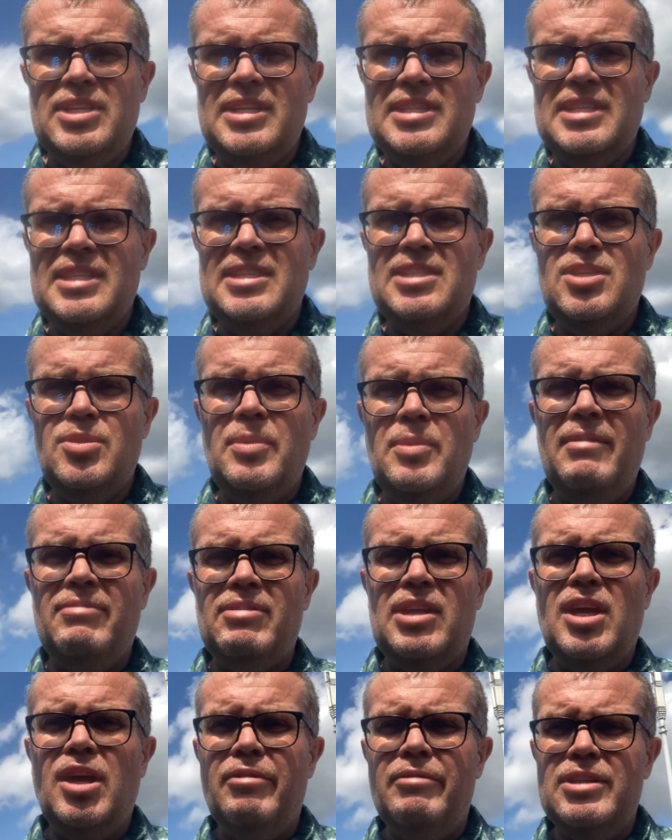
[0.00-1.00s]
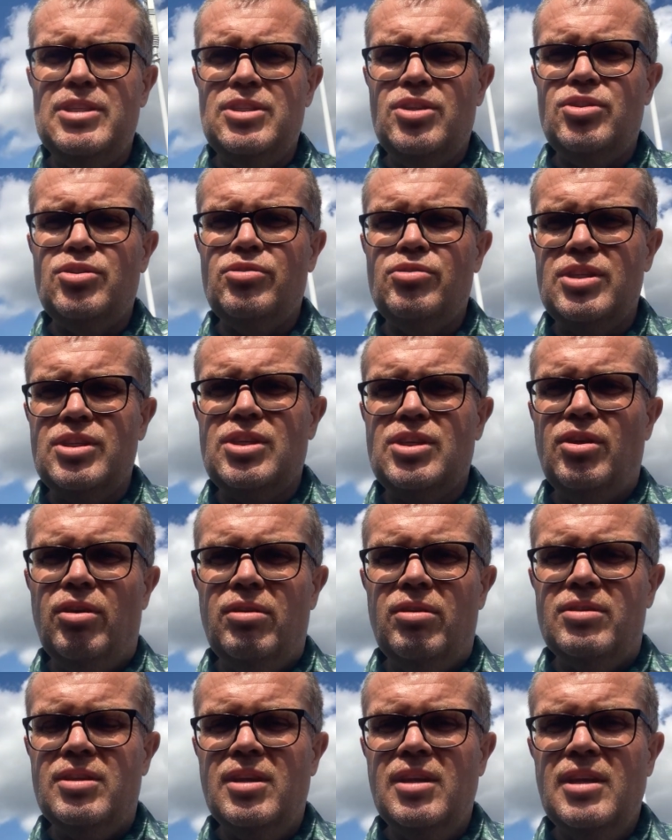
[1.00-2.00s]
is, is do we have the courage to trust
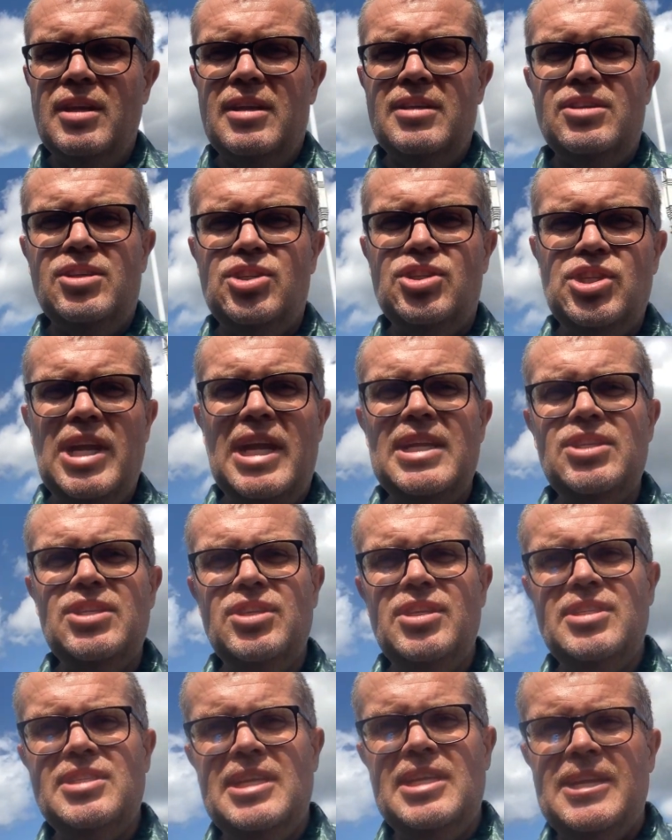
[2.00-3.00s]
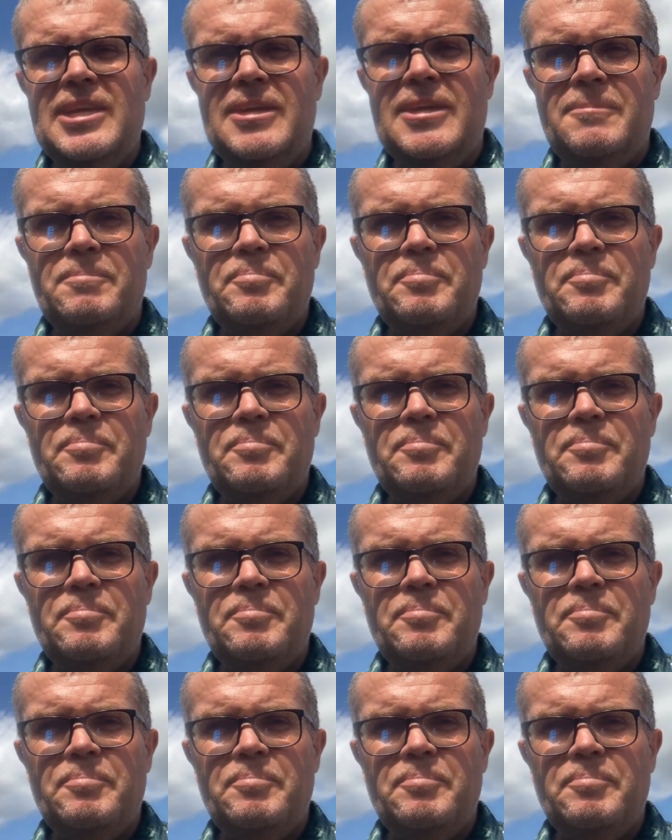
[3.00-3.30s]
God to change us in it?